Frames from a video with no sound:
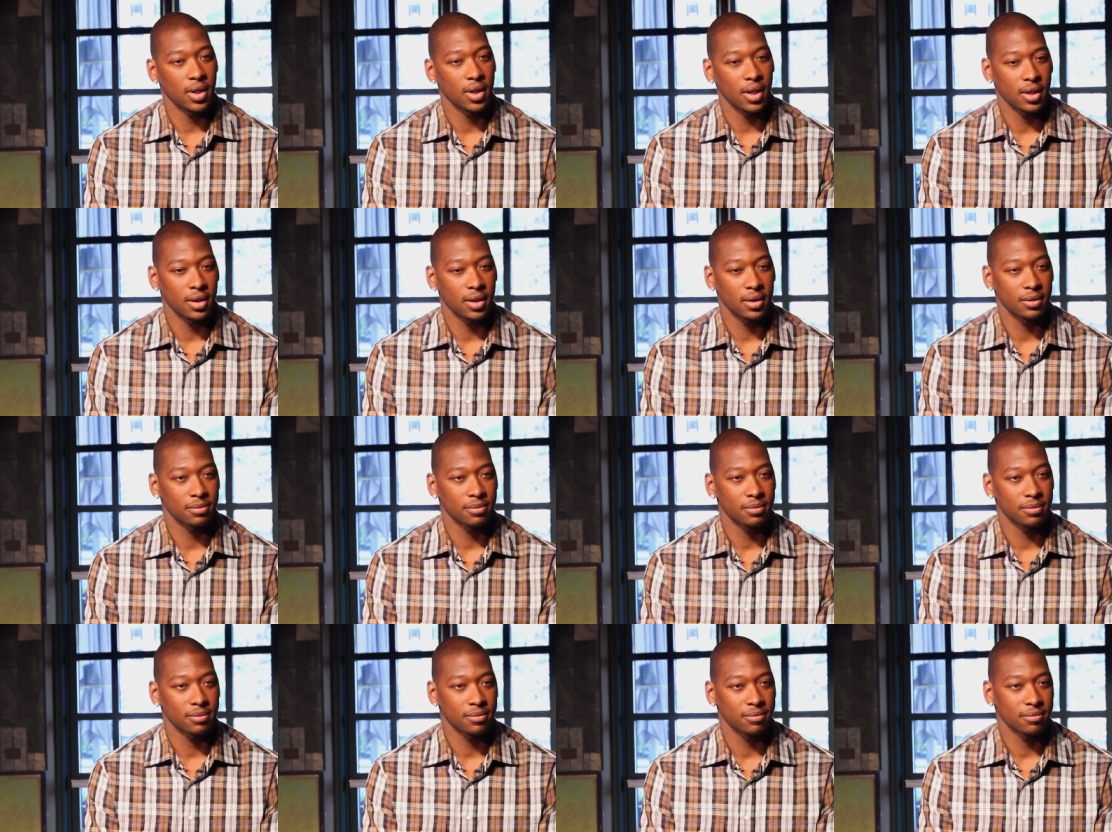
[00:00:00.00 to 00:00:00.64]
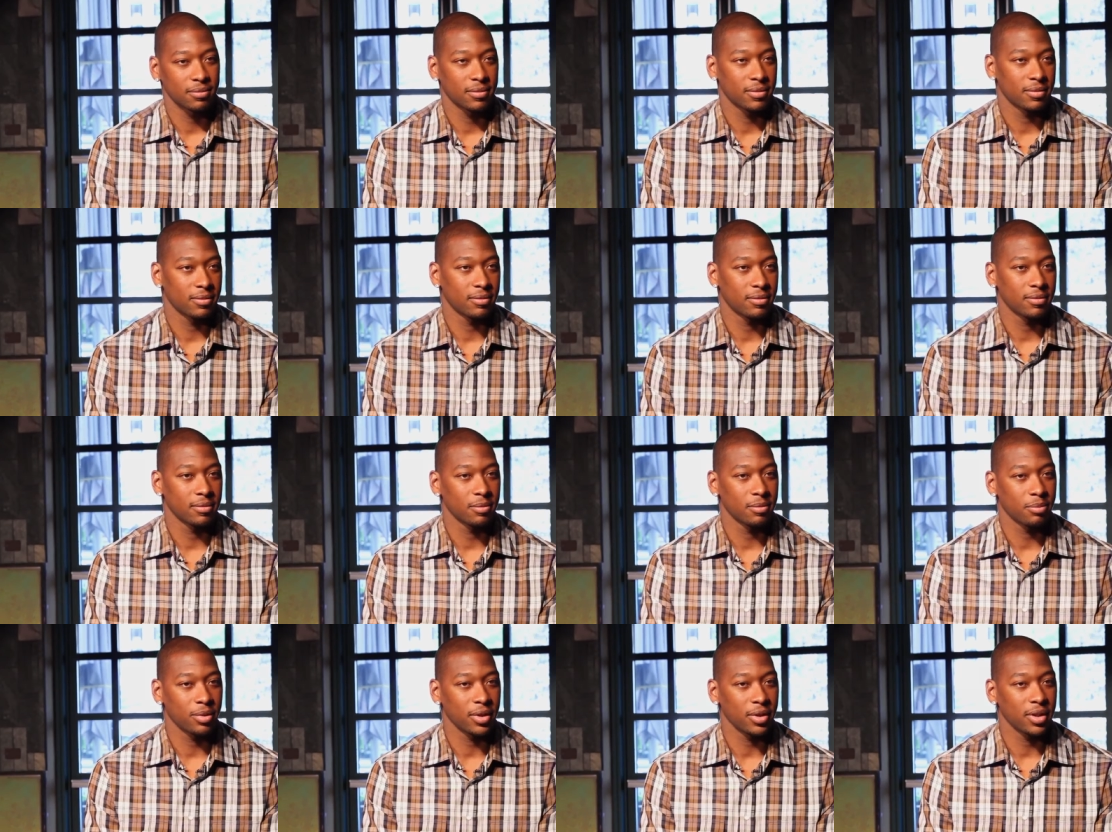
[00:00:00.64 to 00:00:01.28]
um,
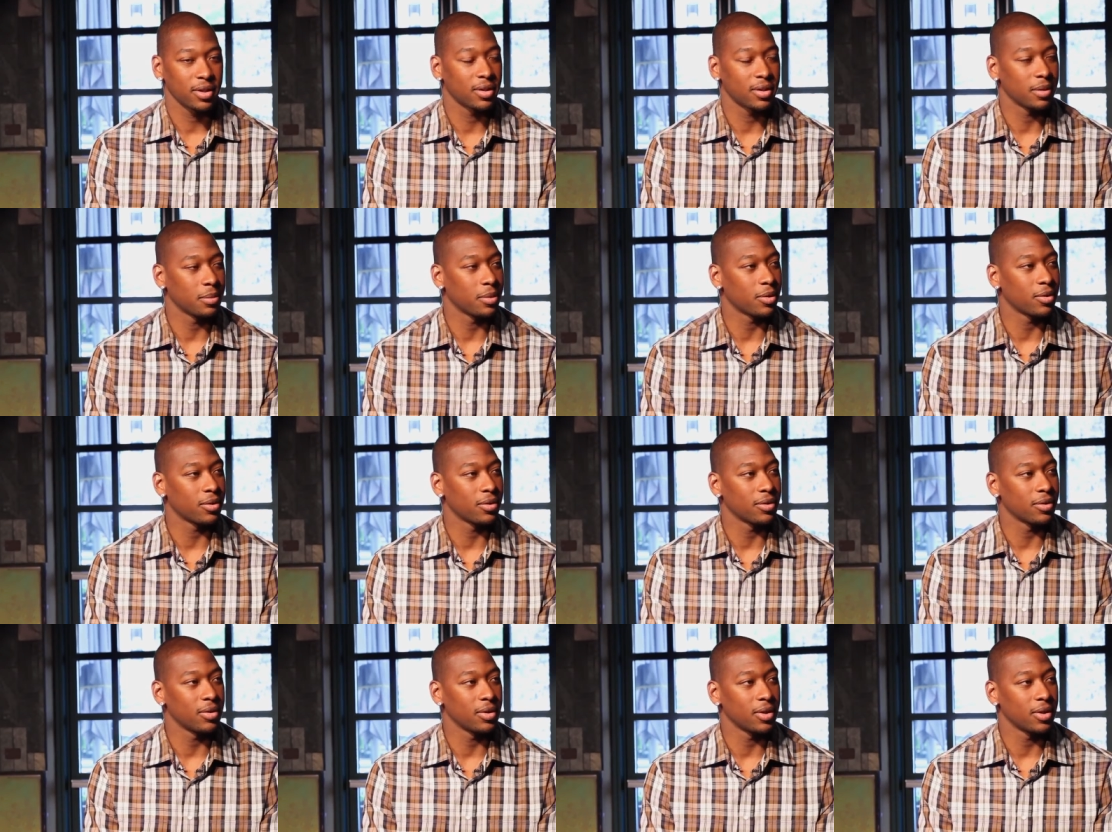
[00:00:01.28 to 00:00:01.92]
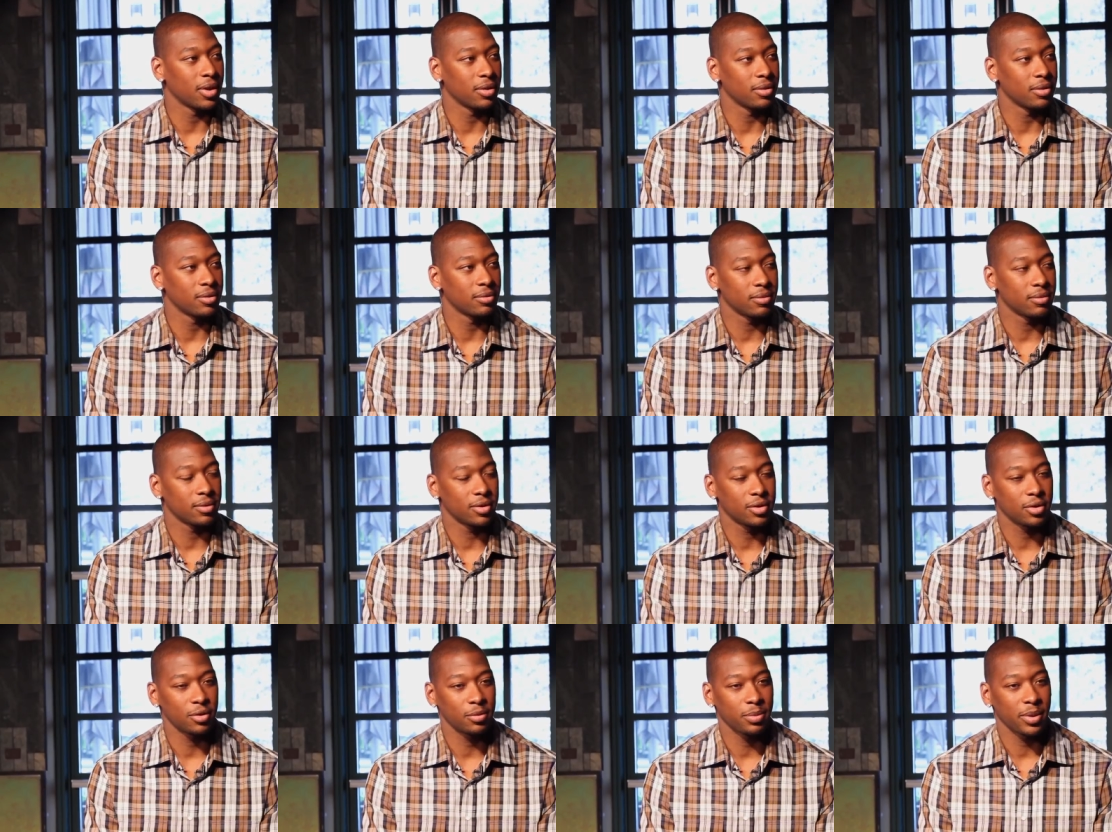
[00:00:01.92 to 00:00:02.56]
pretty typical, you know,
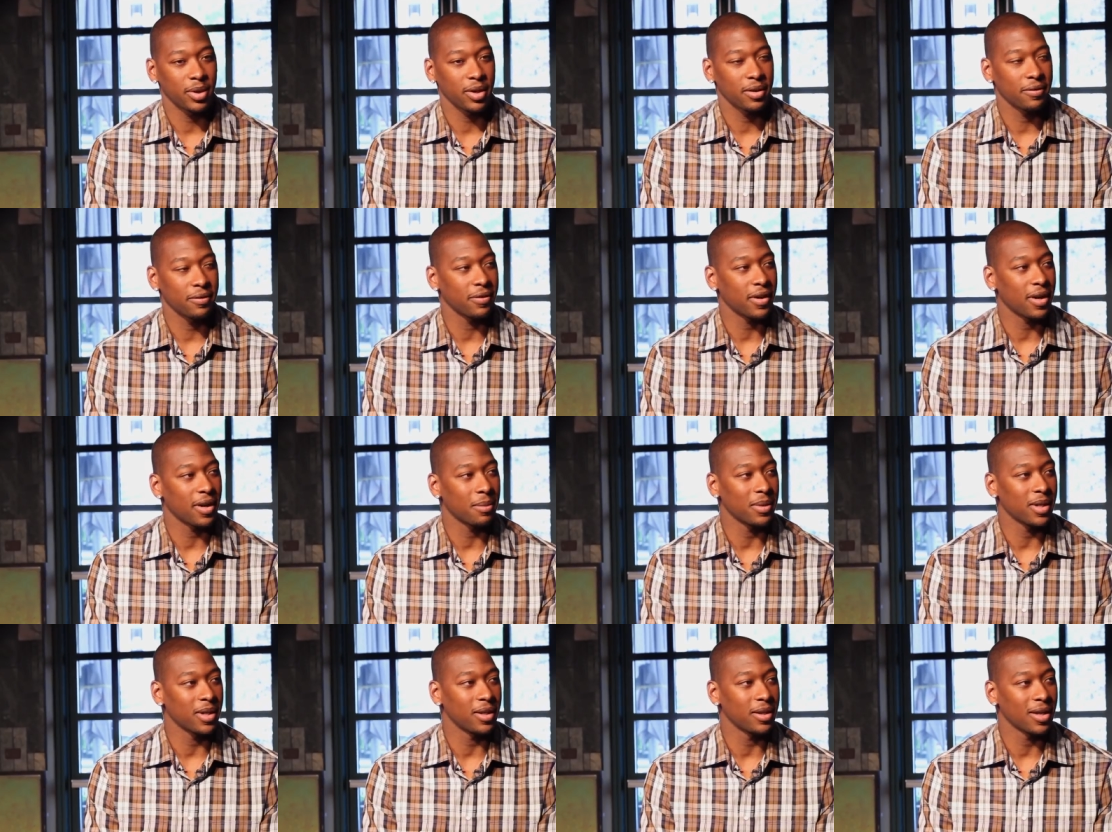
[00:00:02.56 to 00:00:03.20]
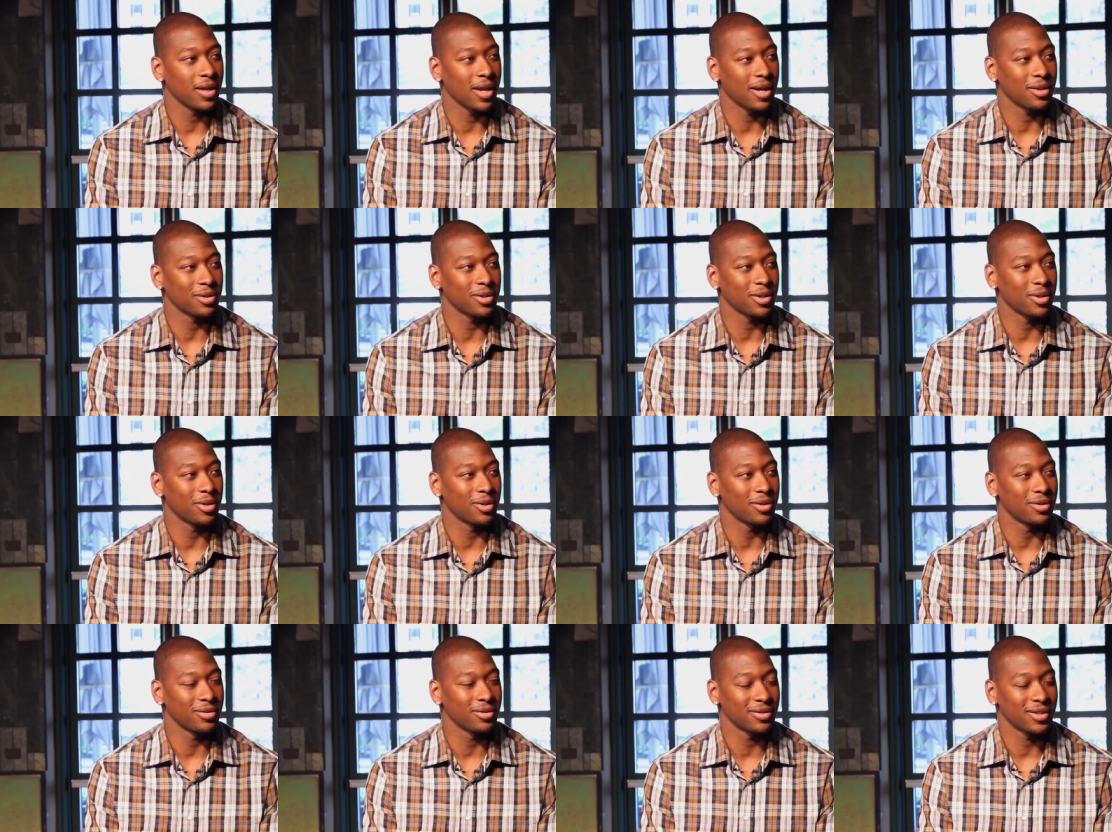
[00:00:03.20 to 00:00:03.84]
two parent family
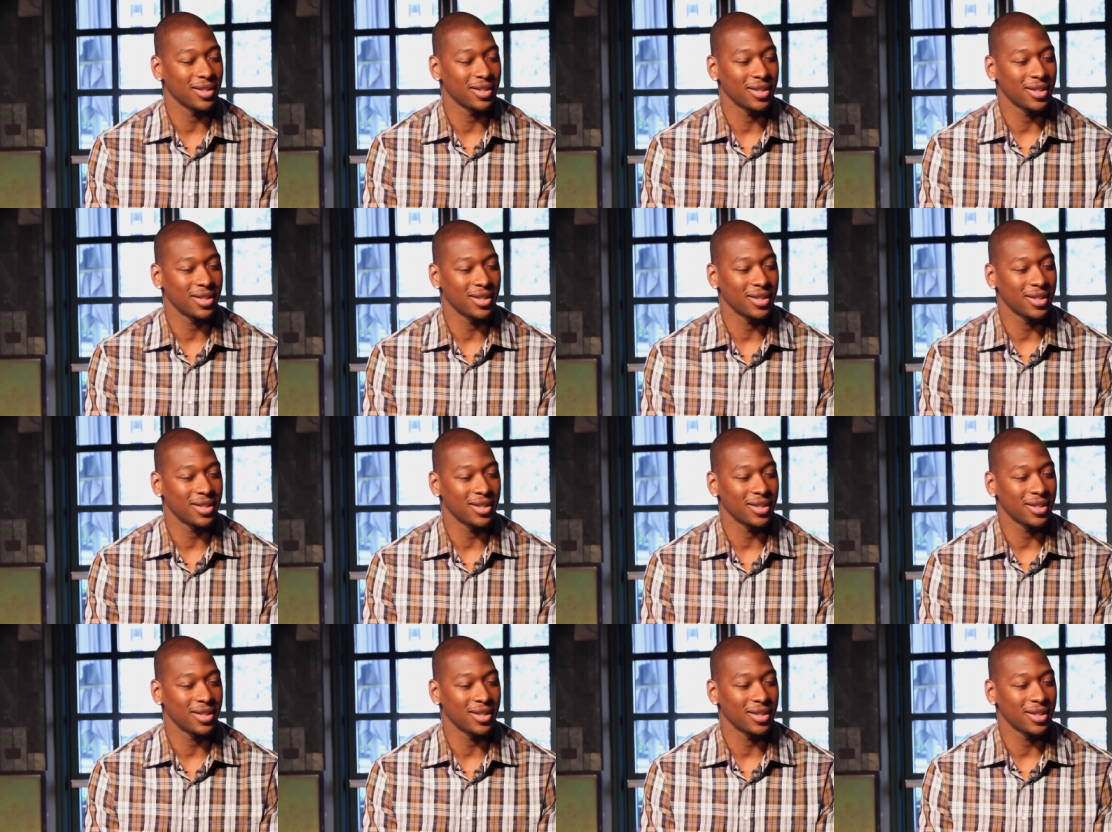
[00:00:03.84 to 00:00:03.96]
household.